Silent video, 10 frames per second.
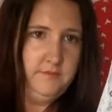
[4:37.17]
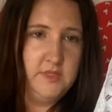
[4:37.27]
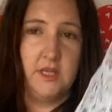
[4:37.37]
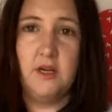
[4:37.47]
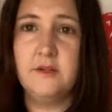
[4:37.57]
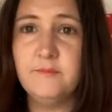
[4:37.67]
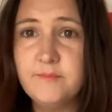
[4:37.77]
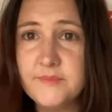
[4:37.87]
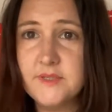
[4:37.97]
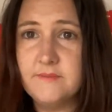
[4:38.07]
it's the kind of,
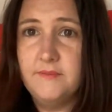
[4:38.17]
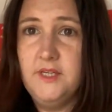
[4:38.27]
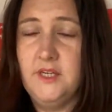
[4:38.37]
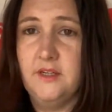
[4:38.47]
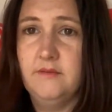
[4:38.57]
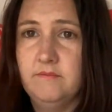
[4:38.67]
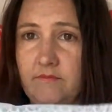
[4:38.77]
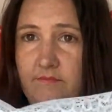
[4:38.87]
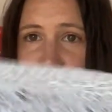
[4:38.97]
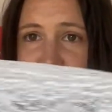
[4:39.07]
you know,
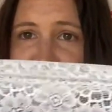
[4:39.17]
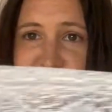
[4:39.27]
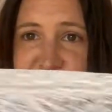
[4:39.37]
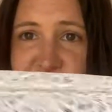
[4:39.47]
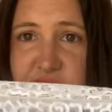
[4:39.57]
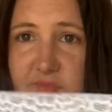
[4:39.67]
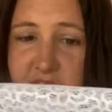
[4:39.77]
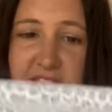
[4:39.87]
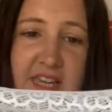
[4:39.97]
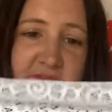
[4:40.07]

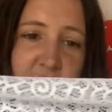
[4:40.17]
thingy